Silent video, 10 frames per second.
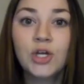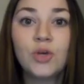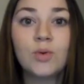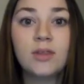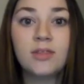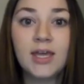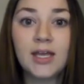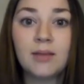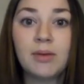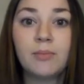you would
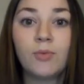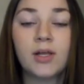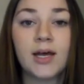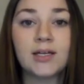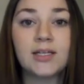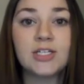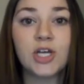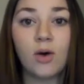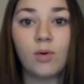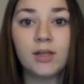then be more likely to
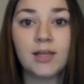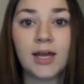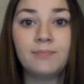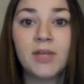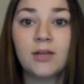go online